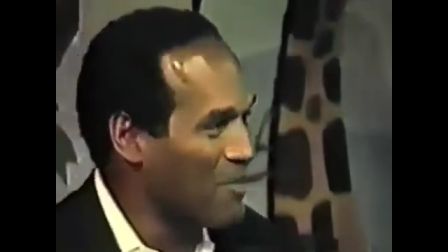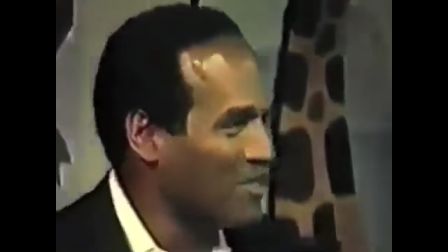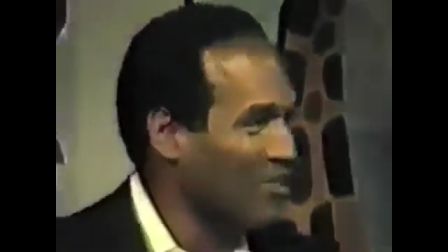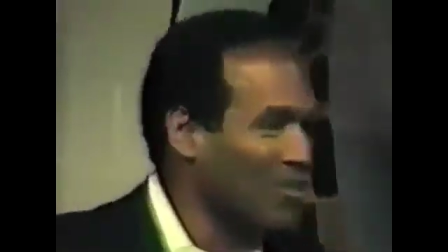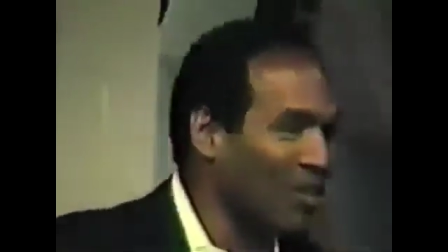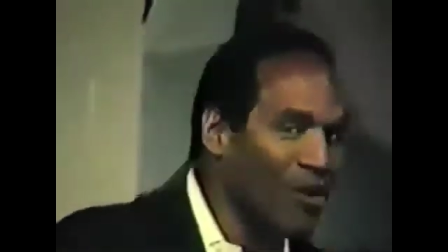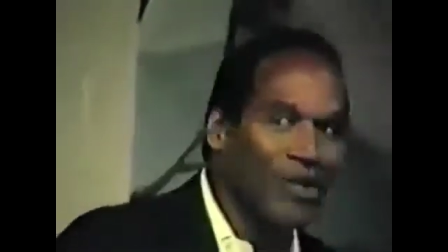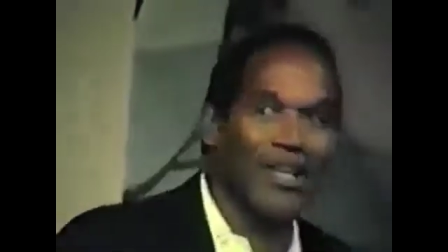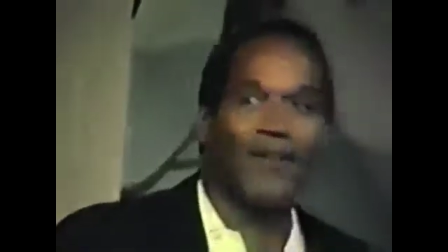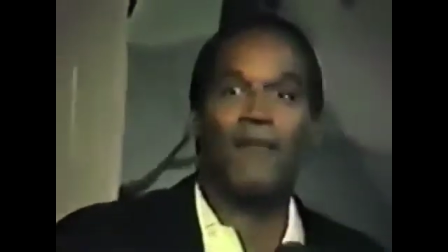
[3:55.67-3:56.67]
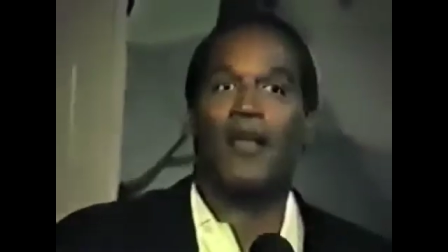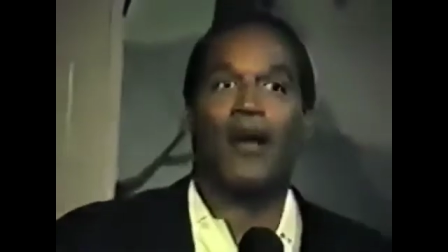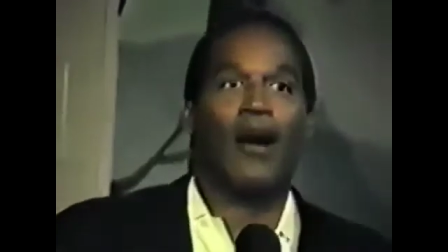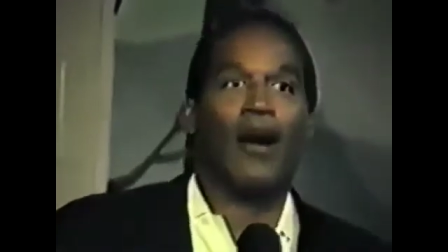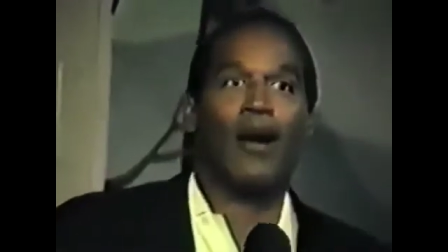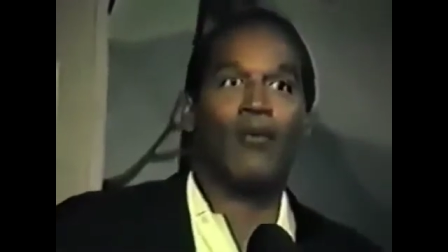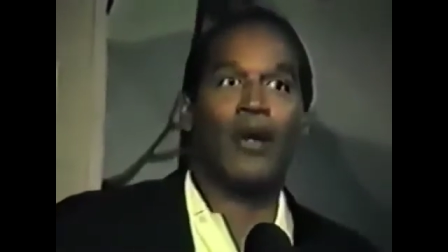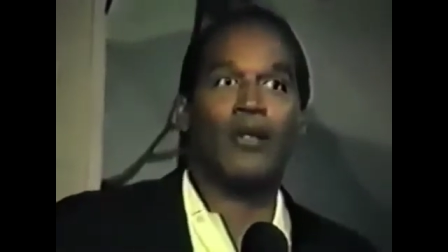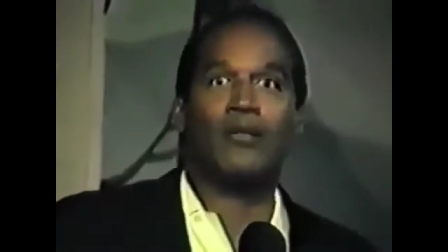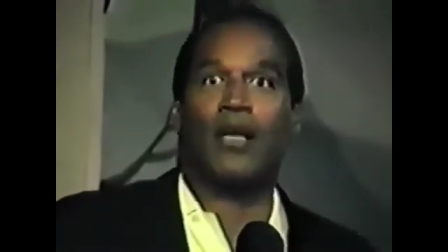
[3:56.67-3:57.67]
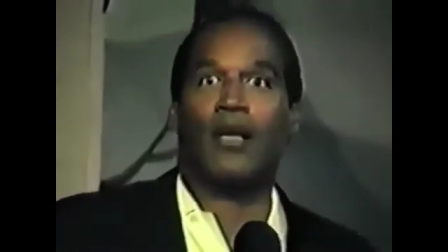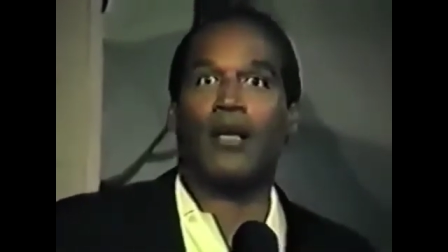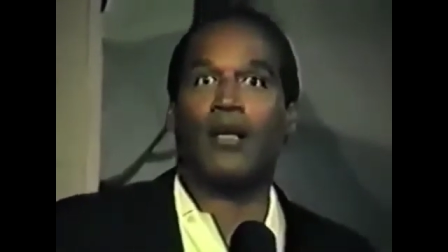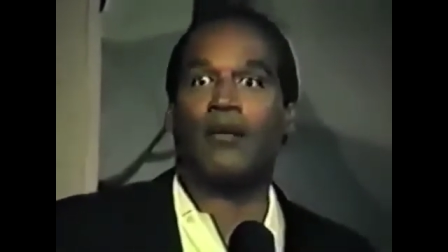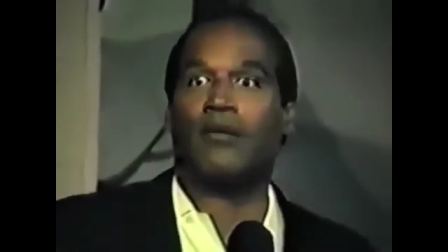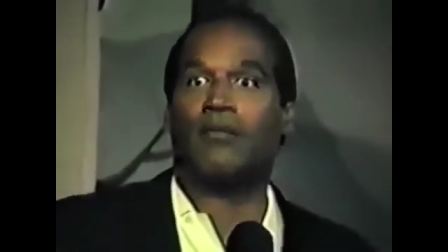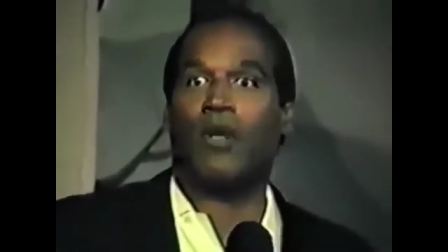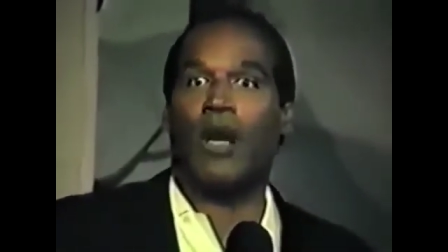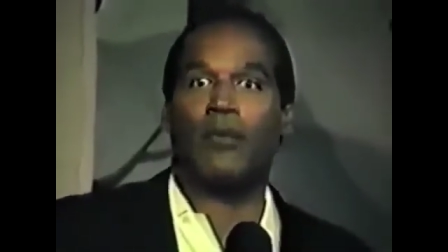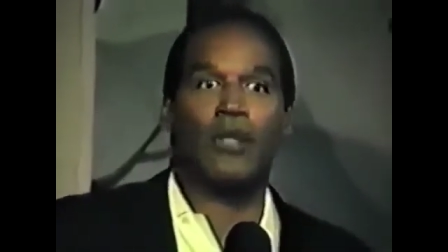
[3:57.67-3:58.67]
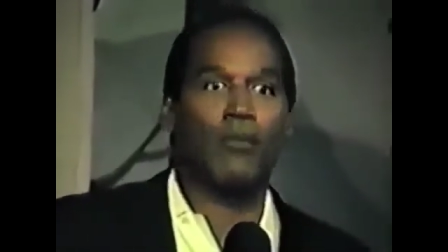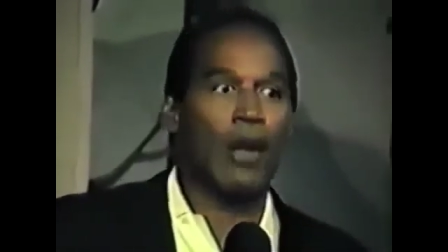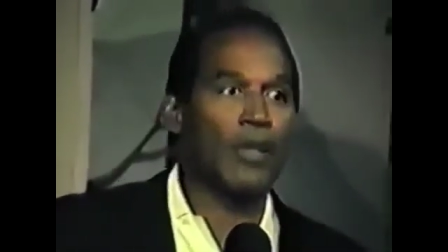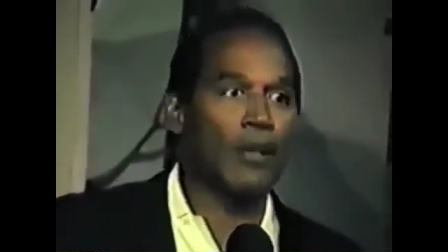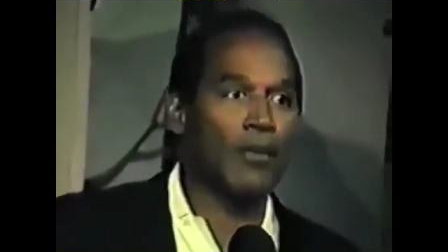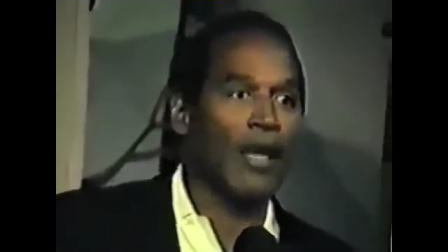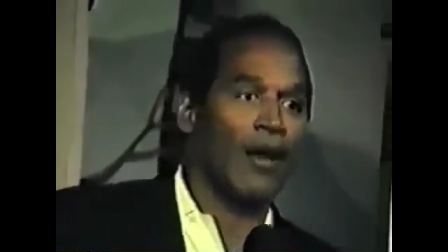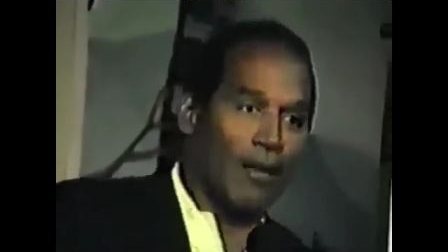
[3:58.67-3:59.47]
Minister Tony, where is Mohammed? Did Mohammed come back?